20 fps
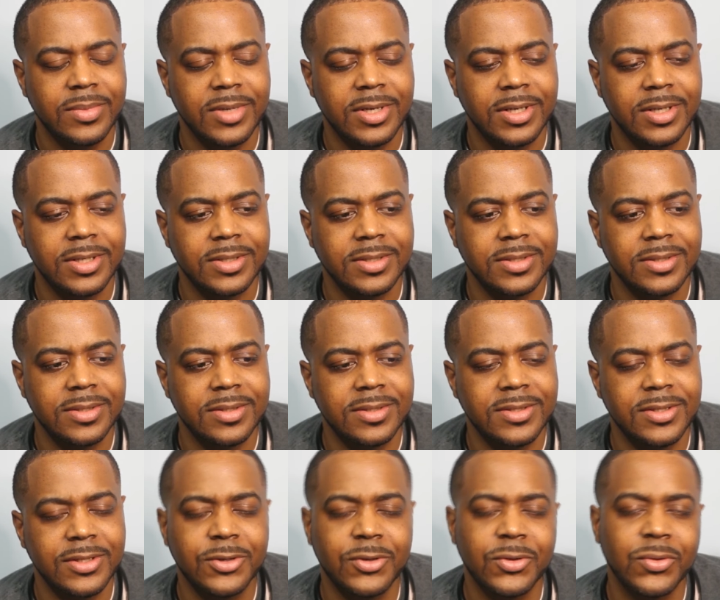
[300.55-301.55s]
uh,
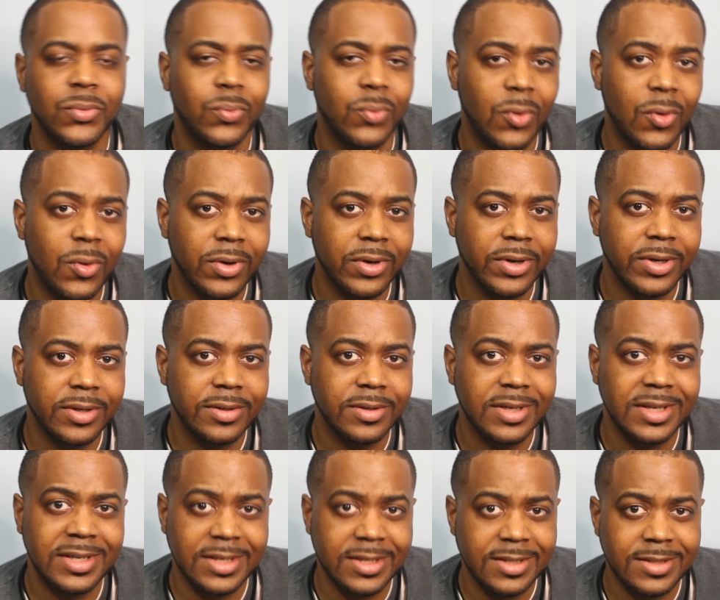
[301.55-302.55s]
Senator Warren
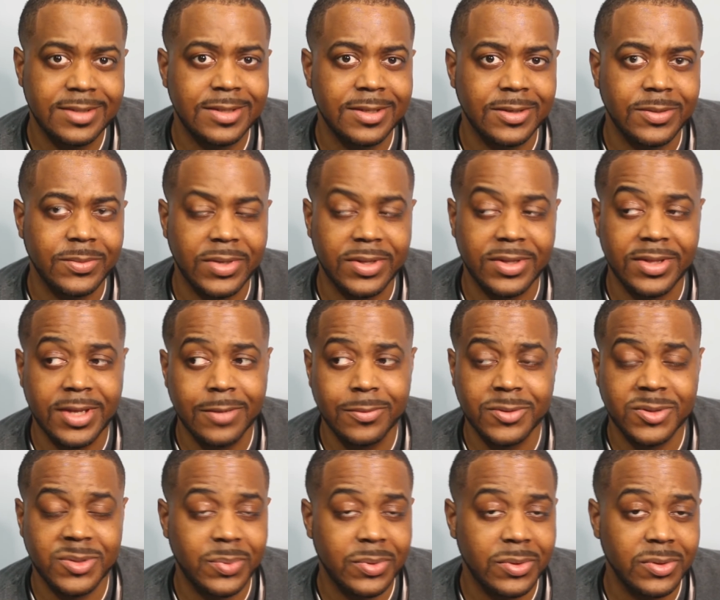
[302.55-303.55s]
against him, and they
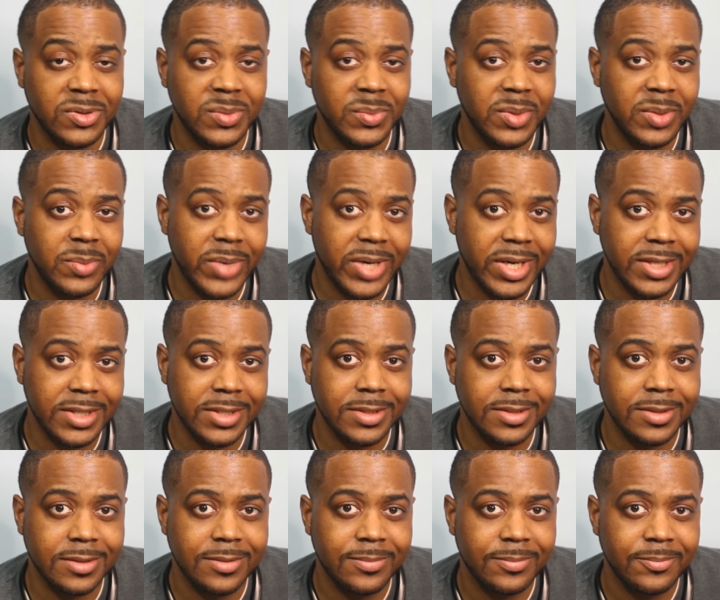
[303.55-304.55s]
were supposed to be
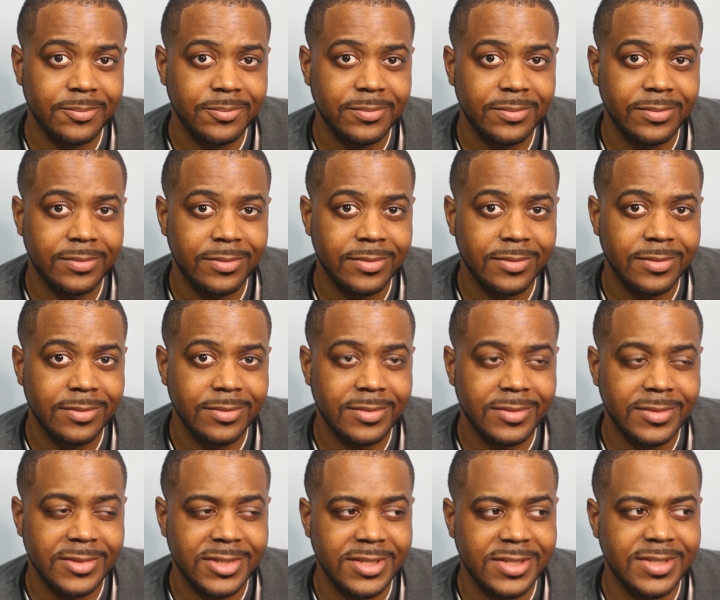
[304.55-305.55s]
buddies.
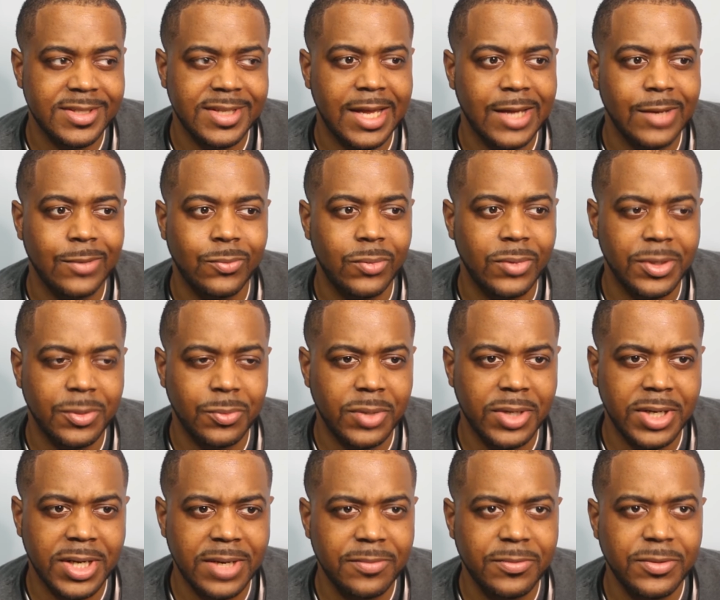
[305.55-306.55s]
Just like
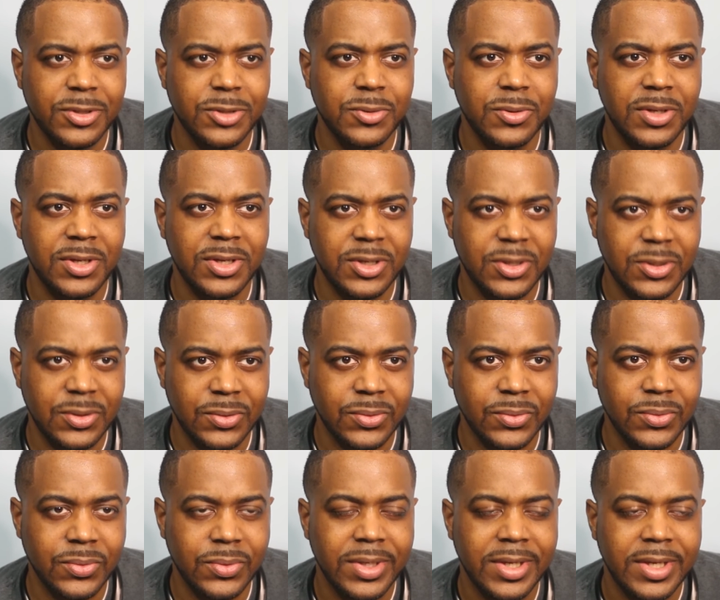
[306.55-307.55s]
whatever you can
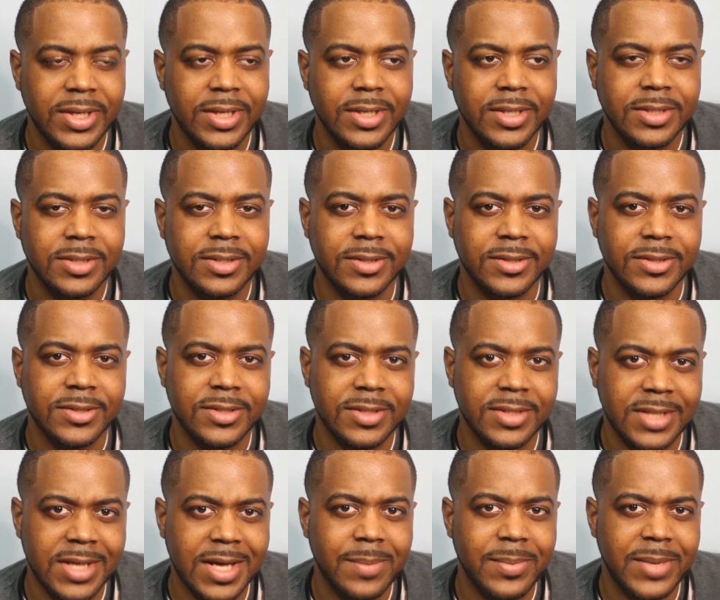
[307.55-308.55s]
do to
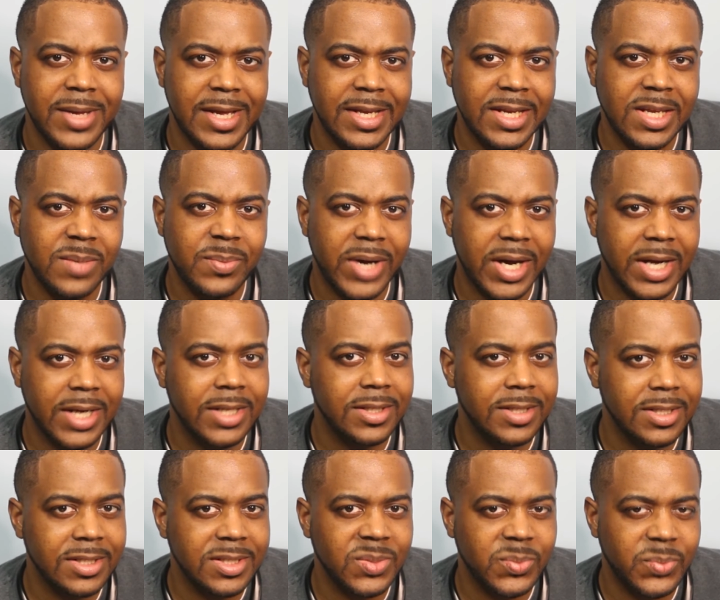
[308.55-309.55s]
stop anybody
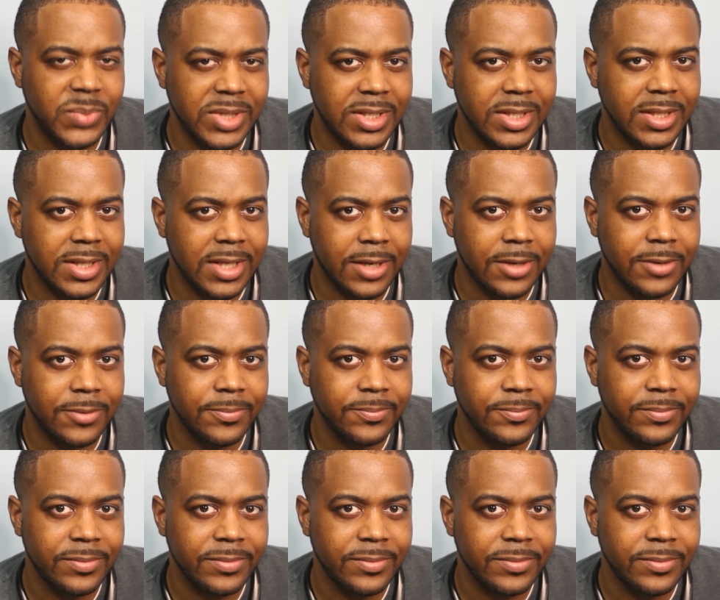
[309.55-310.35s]
that's speaking out.